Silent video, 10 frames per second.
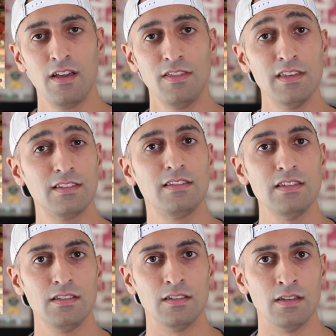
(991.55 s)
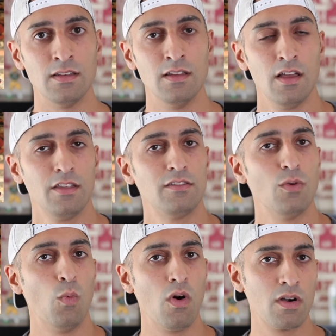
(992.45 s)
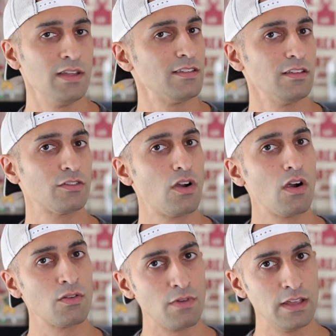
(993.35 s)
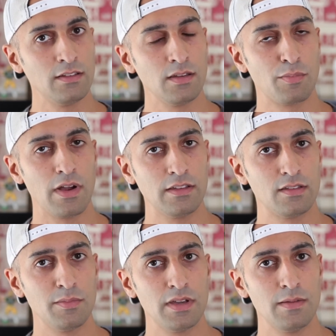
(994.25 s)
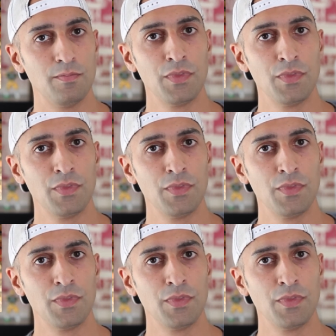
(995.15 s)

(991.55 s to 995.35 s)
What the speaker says: this season to warrant his card raising in price a bit,